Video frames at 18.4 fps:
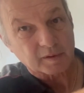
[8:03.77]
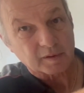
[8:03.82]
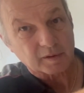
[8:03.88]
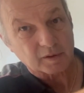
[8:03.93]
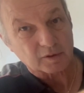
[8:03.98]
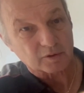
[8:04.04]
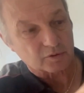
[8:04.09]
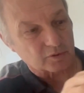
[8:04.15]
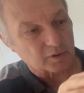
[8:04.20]

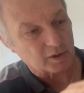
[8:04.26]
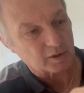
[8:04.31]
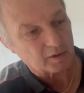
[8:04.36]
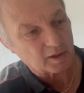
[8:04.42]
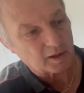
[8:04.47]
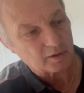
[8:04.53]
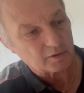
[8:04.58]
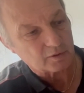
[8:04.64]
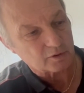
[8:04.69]
can see
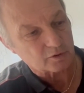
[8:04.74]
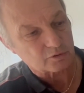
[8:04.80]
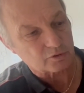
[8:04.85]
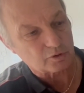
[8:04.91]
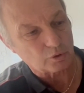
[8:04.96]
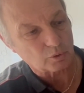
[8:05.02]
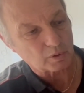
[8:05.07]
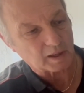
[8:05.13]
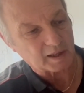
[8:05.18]
there's
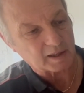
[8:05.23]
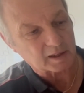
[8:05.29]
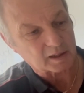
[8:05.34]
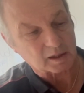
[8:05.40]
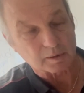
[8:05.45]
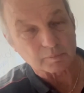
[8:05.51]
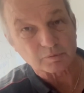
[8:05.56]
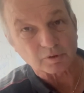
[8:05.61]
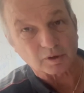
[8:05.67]
2 line
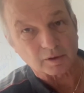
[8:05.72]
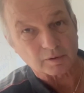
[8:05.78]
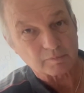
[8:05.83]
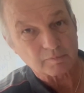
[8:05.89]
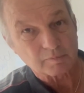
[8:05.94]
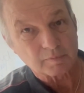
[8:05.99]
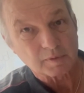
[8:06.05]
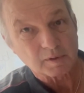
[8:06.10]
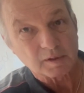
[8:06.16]
clips on.
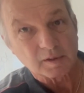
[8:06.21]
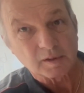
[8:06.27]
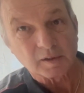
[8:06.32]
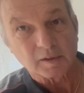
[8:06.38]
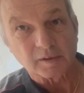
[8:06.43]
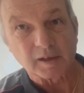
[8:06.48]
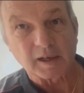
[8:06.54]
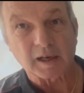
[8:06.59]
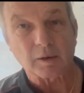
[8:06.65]

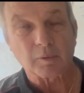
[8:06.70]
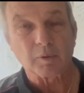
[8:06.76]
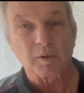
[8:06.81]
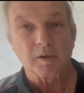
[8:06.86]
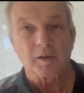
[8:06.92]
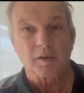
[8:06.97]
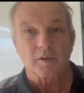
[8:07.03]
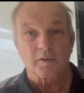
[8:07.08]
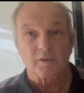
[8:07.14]
Now,
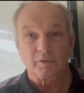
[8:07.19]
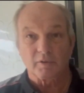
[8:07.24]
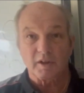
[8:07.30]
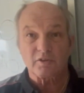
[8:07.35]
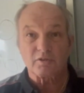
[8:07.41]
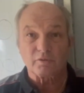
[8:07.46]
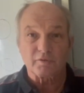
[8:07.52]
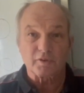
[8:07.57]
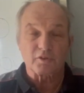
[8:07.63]
the
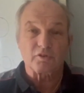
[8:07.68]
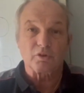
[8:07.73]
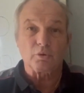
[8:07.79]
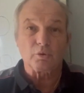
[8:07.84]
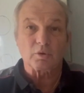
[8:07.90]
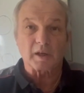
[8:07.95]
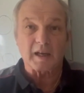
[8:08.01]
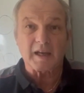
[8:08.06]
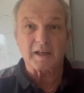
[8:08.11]
reason for 2
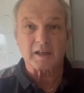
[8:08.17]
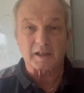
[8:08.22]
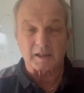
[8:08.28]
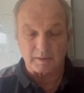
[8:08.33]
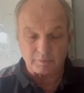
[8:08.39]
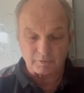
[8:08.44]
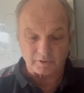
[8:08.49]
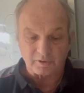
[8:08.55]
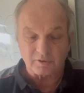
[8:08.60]
line
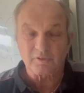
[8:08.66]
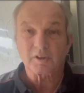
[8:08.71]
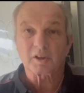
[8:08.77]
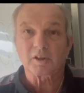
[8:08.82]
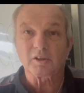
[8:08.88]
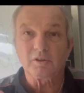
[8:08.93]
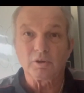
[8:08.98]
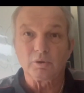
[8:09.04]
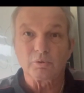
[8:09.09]
clips is you
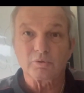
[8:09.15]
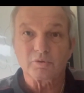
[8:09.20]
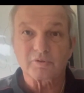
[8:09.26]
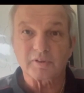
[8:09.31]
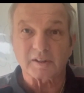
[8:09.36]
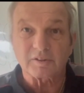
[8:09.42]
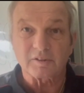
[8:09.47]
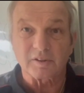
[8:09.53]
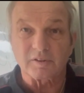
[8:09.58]
can
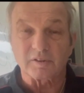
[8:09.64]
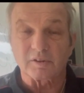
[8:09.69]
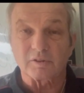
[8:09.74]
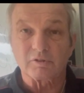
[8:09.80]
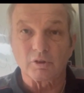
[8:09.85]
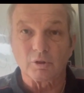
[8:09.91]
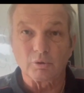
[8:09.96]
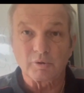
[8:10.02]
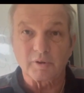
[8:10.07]
set it at
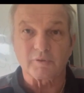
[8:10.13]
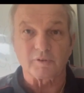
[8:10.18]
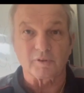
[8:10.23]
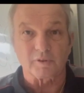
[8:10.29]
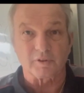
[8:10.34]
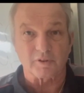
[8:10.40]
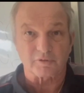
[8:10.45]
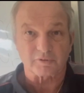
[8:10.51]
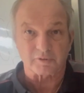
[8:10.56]
2
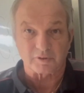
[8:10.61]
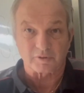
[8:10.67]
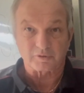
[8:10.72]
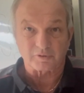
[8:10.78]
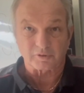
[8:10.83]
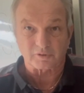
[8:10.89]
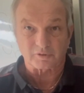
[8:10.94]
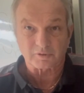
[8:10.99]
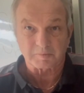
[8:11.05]
different
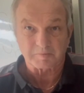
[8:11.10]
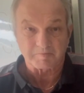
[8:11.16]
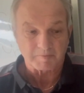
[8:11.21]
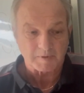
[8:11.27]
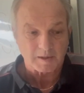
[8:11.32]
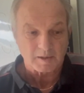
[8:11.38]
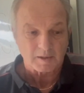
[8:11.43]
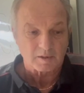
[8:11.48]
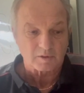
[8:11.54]
distances.
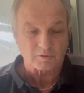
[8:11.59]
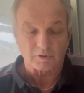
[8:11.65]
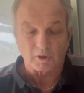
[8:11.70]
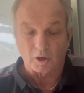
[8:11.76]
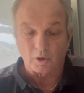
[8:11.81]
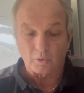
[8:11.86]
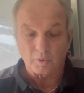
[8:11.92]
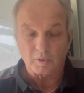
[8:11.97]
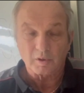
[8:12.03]

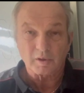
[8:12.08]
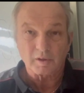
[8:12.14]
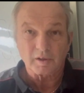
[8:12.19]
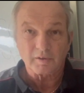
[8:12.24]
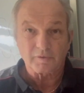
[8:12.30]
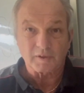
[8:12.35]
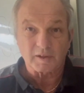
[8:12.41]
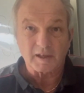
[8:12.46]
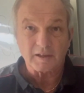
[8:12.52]
So
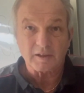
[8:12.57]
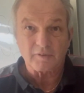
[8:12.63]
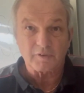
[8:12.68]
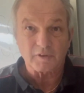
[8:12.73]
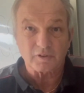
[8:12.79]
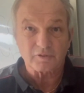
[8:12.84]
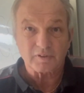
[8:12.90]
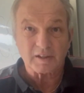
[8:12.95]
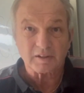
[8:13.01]
if
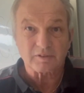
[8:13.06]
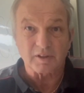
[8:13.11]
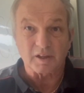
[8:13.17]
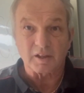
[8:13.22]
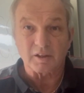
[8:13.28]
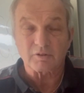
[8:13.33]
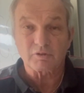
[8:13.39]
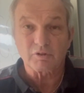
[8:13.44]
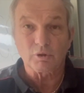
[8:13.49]
you set
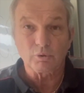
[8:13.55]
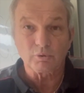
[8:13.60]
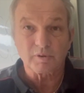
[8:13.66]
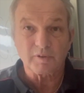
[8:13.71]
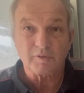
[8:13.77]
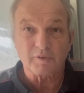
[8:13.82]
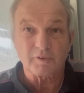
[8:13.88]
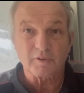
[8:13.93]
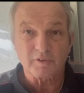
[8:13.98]
it at 2
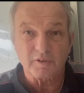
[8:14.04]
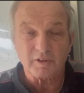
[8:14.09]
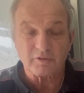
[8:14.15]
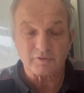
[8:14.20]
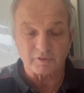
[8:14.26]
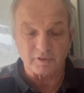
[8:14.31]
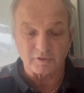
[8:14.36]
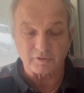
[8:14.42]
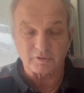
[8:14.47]
different
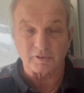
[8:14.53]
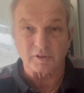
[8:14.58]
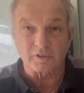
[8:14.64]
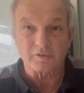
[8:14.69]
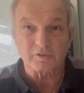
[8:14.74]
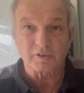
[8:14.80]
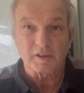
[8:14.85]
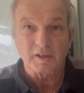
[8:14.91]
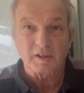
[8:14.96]

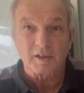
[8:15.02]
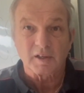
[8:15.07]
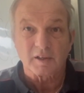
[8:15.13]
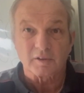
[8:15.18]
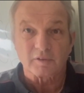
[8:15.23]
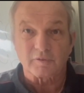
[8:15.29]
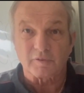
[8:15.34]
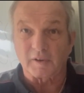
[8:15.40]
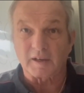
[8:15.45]
distances,
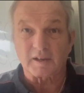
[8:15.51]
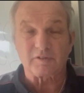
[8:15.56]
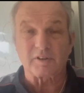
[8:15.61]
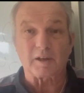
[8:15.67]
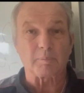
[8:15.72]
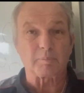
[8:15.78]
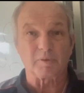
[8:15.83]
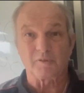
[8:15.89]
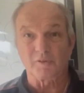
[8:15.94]
for
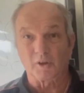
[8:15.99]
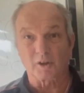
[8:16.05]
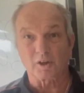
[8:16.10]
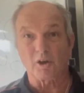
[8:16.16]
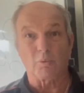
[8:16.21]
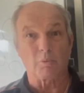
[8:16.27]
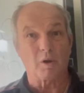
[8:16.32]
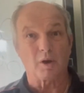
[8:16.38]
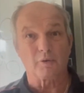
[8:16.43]
example, if you've only
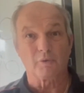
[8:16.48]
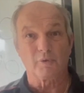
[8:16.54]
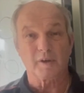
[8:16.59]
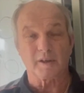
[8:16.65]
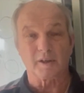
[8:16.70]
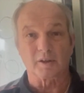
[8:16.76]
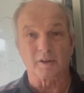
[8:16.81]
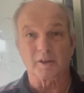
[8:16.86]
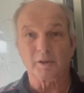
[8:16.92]
got 1
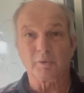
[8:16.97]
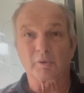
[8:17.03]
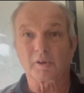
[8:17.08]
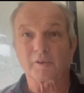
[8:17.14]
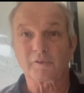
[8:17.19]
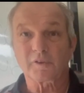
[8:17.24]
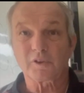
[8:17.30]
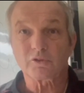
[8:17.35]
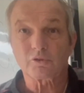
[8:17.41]
reel and you want
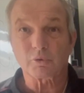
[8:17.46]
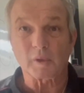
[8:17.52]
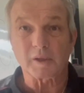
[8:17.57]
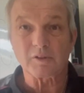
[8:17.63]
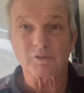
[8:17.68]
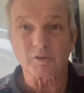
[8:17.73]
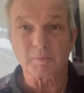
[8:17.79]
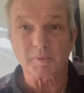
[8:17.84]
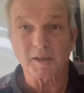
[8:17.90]
to fish
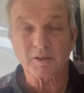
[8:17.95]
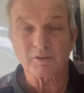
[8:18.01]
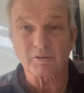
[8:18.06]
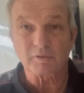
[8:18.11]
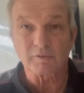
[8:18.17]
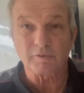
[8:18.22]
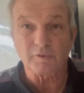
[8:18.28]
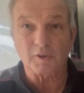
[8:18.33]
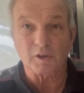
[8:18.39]
20
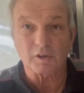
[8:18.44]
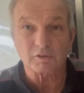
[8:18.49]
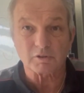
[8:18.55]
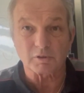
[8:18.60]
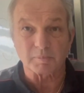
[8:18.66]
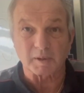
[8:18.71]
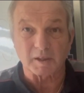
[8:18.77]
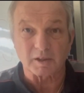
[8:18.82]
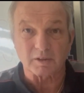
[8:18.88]
metres and
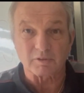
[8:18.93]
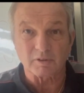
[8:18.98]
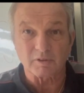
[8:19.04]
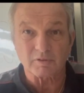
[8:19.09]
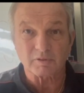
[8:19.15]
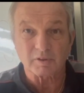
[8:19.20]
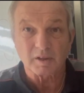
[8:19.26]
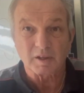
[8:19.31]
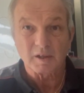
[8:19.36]
40 metres,